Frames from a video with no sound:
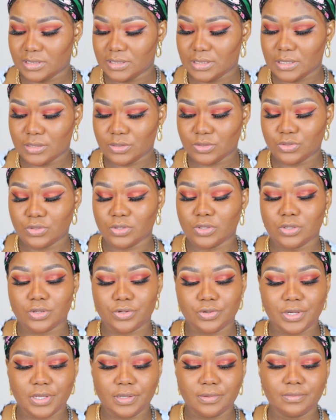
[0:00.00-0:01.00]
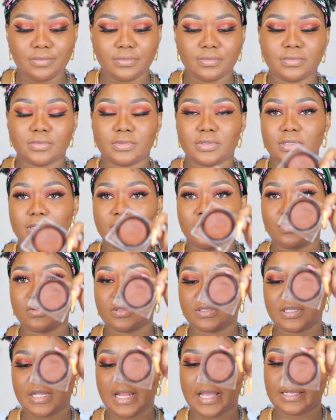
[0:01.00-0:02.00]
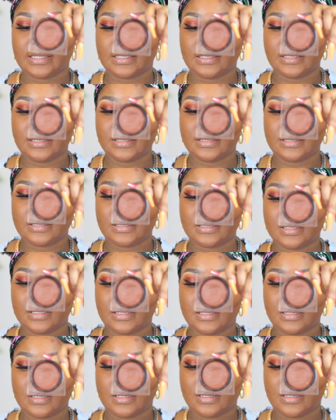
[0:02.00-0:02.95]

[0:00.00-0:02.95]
contour cream. Looks like this.